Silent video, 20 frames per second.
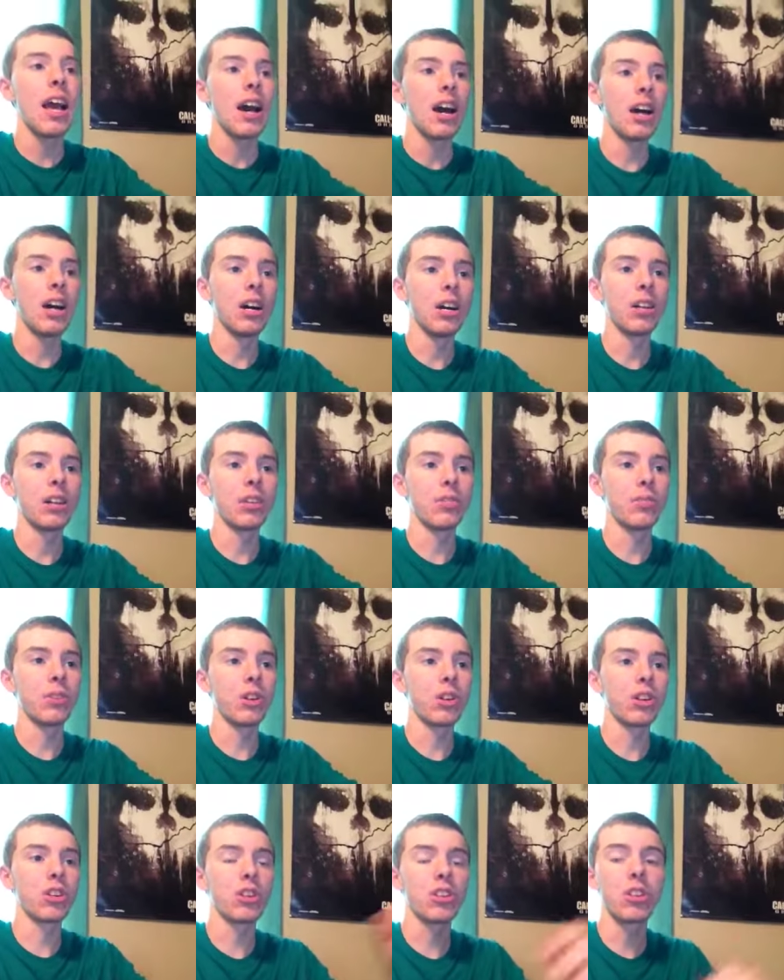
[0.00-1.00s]
Uh,
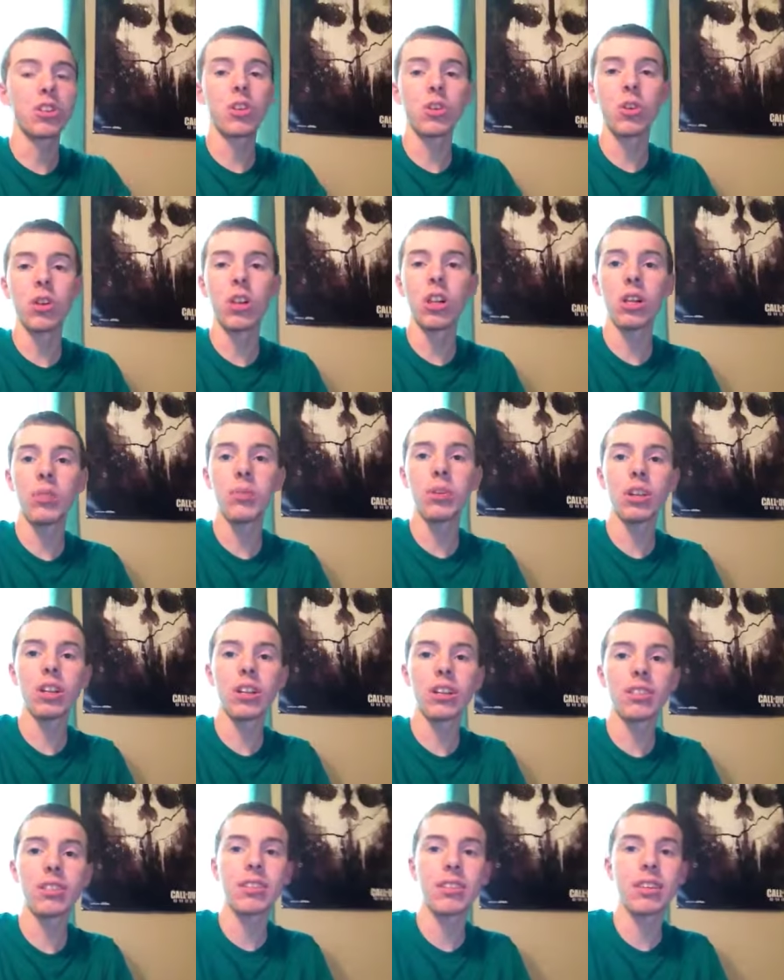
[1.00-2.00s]
first little clip you're going
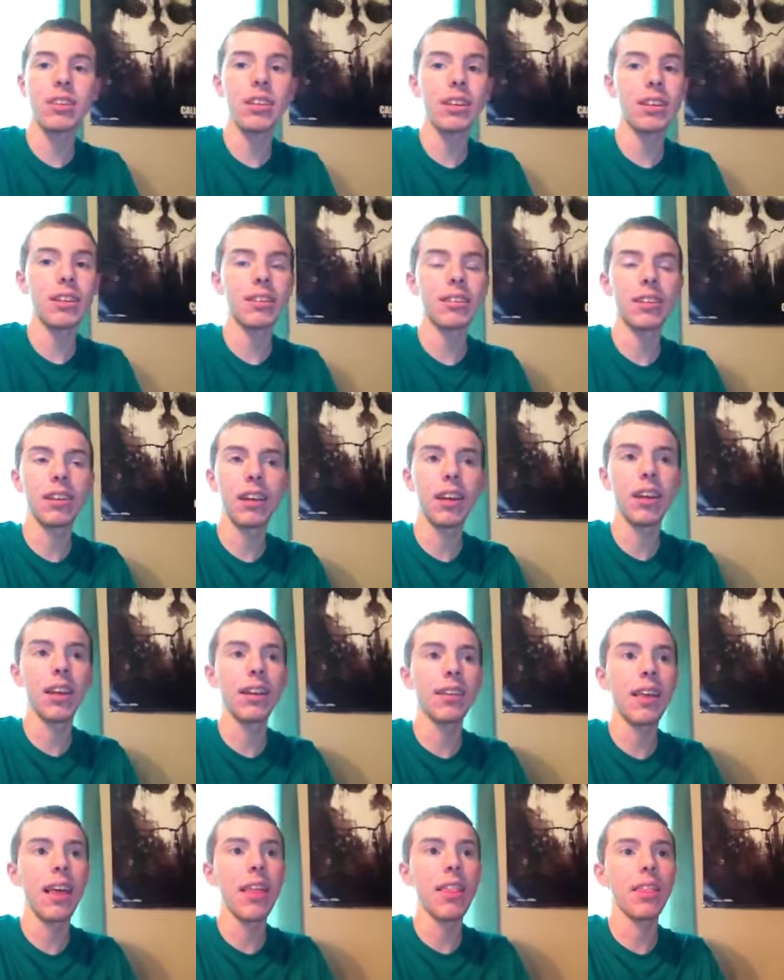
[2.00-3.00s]
to see, it
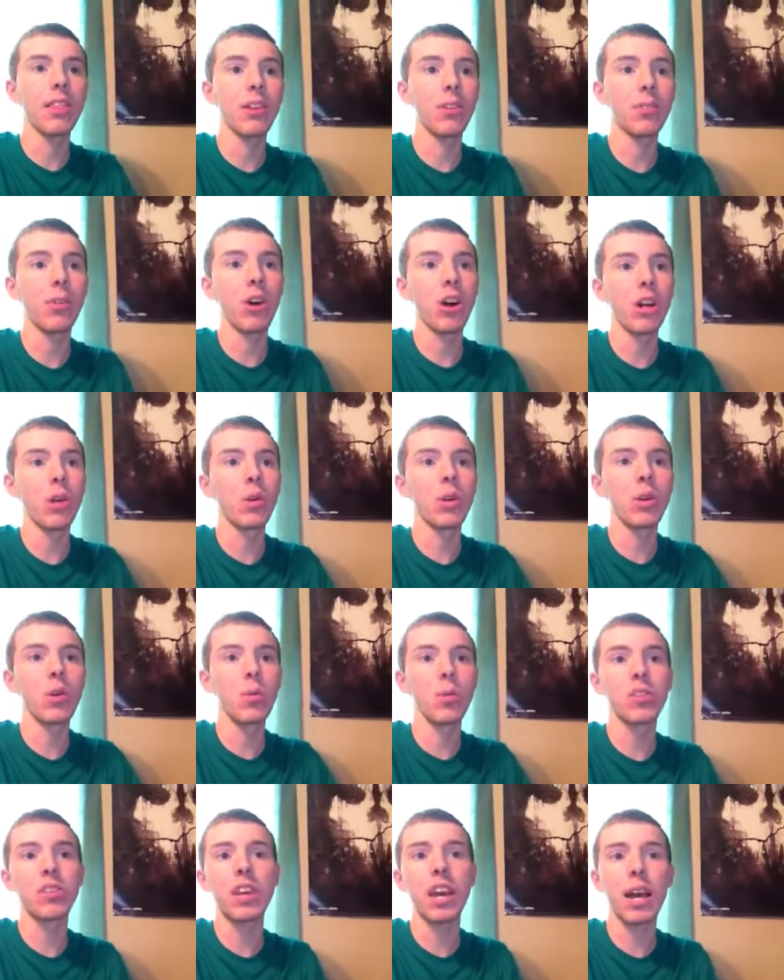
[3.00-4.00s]
says, the following
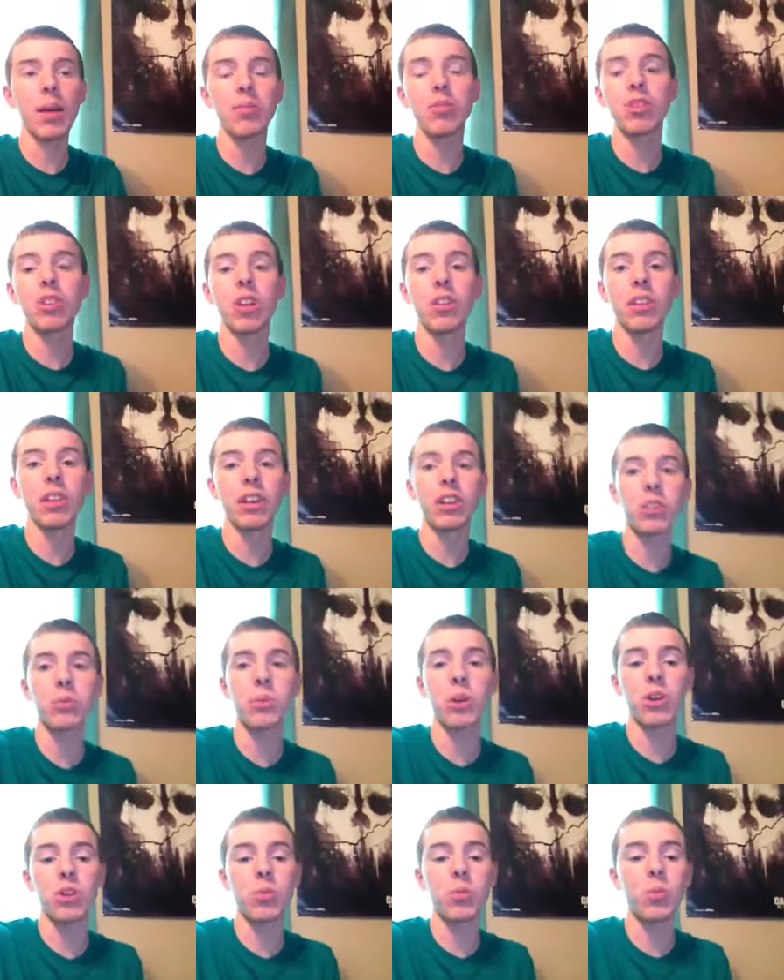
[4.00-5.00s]
was captured on the
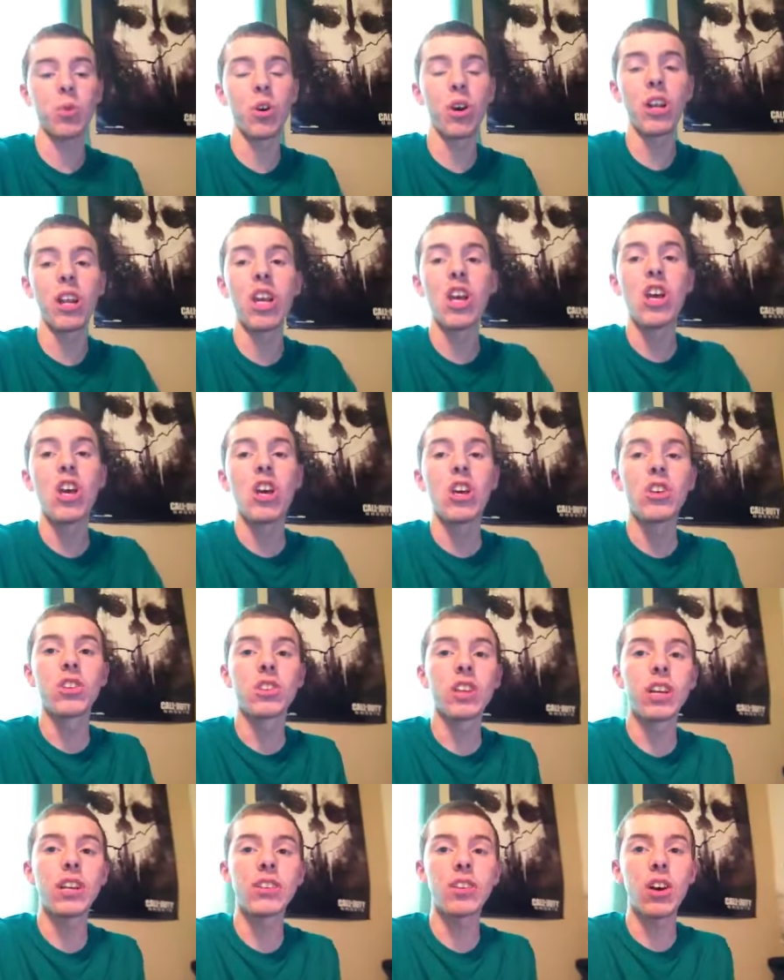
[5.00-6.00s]
Xbox One.
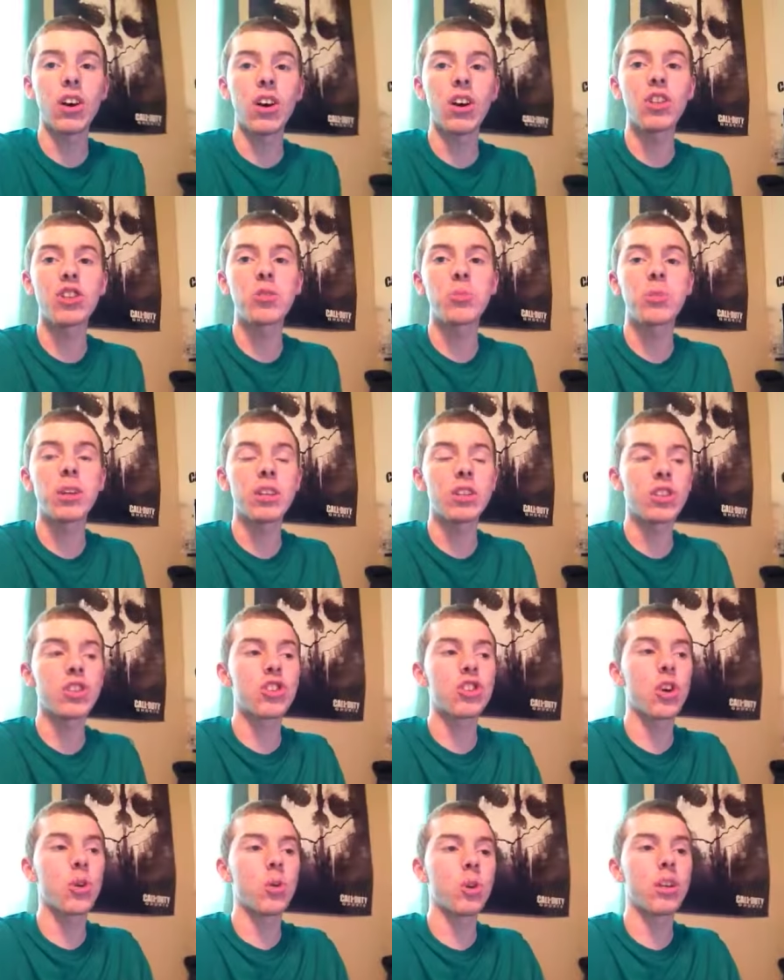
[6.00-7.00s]
So that is awesome that they're
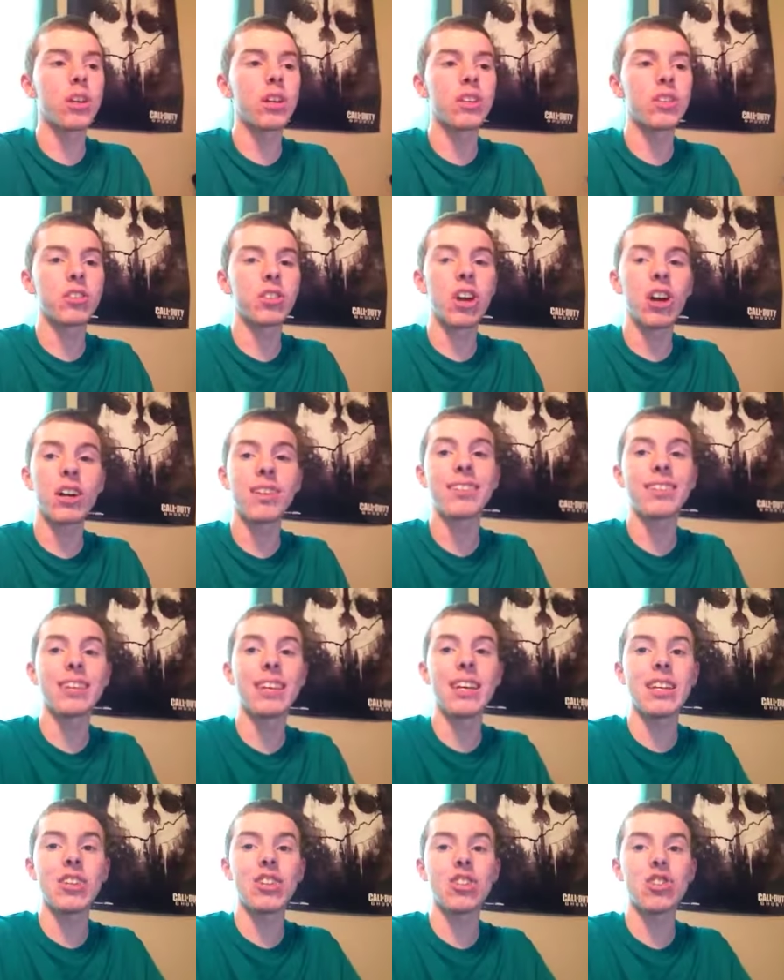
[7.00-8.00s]
showing us
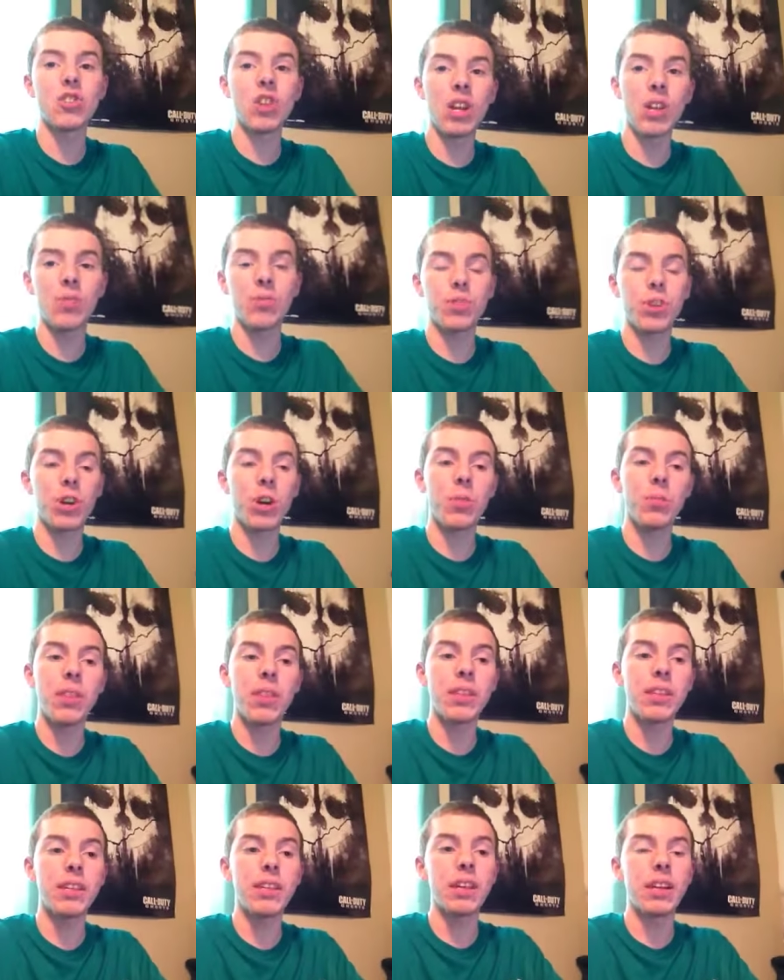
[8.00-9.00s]
content straight from
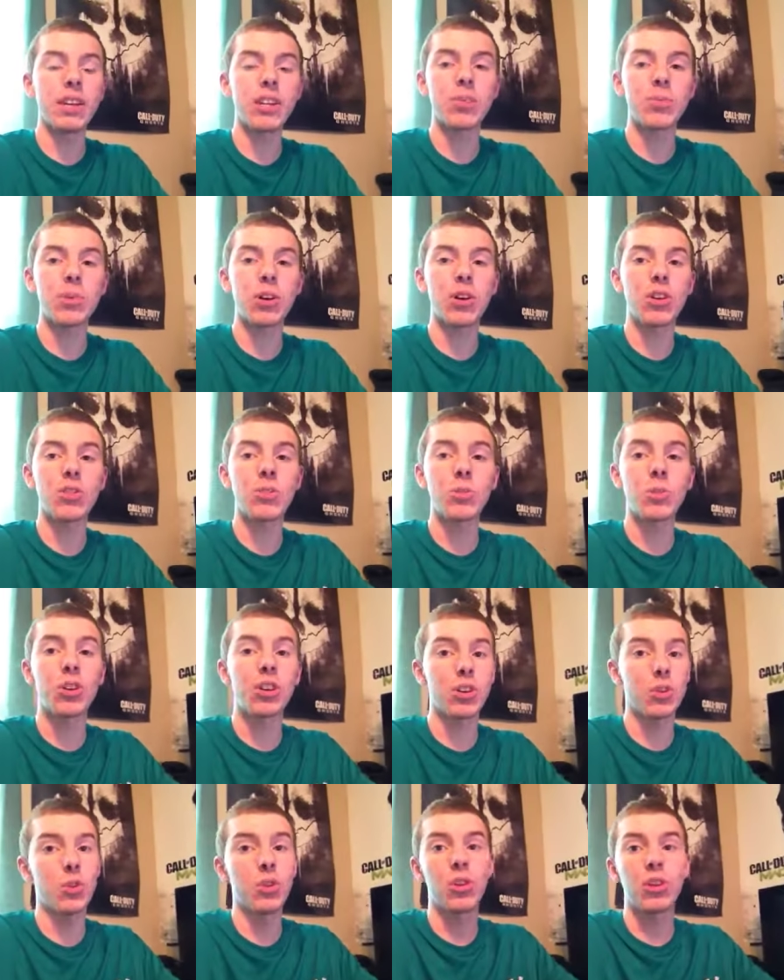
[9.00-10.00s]
the Xbox
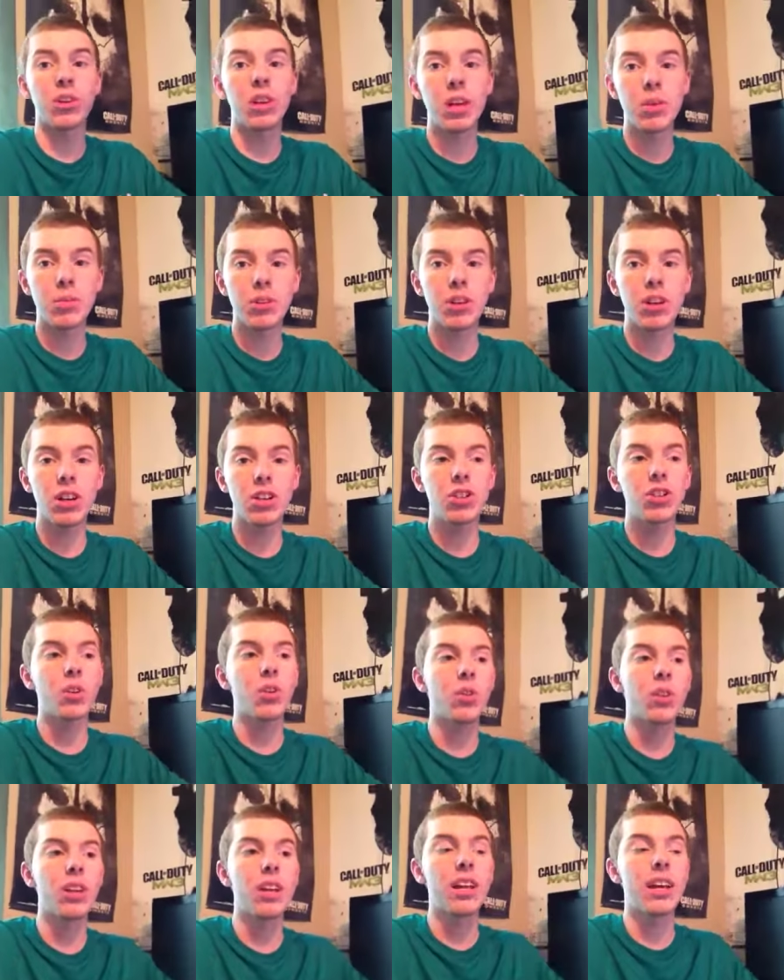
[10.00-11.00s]
One or gaming
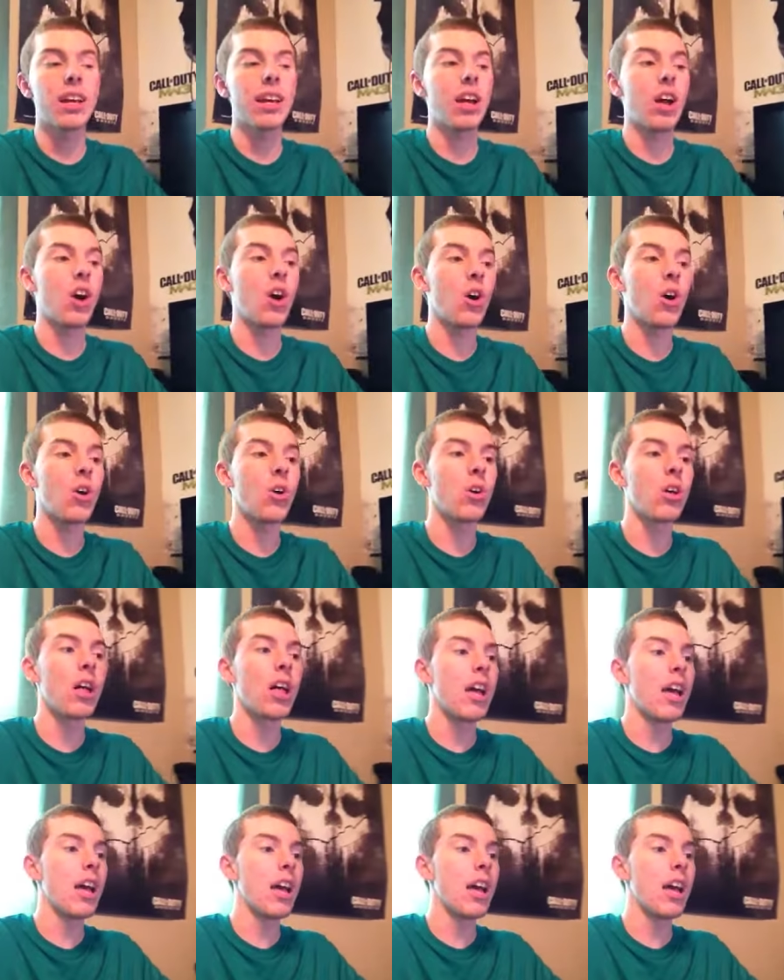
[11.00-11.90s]
console at all.